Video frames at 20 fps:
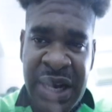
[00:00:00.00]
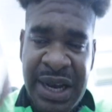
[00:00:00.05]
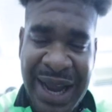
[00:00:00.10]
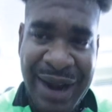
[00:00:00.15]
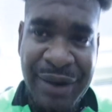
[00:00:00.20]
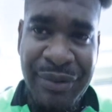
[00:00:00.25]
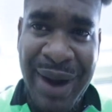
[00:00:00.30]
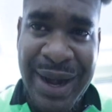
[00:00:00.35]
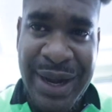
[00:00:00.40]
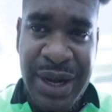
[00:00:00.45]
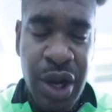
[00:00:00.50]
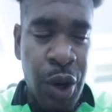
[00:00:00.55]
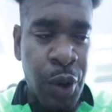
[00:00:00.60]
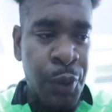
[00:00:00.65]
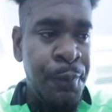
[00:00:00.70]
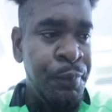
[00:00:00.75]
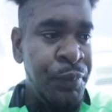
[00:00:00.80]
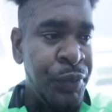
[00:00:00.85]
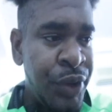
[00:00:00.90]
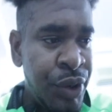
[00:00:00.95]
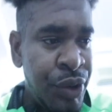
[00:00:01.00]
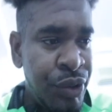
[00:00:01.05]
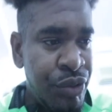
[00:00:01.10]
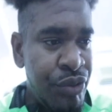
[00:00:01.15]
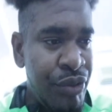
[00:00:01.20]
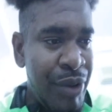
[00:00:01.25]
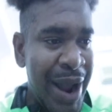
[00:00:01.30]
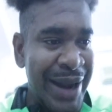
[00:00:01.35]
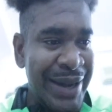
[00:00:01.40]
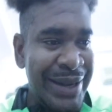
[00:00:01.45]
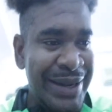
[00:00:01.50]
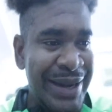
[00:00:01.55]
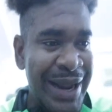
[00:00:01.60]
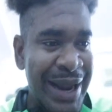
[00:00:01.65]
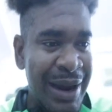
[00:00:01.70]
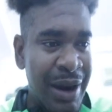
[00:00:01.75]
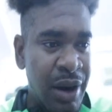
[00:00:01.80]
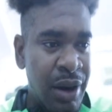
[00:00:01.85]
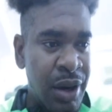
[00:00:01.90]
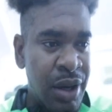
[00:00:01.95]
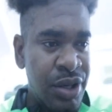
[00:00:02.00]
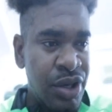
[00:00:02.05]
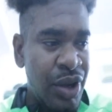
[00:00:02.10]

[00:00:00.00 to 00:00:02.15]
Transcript: like right now, right there.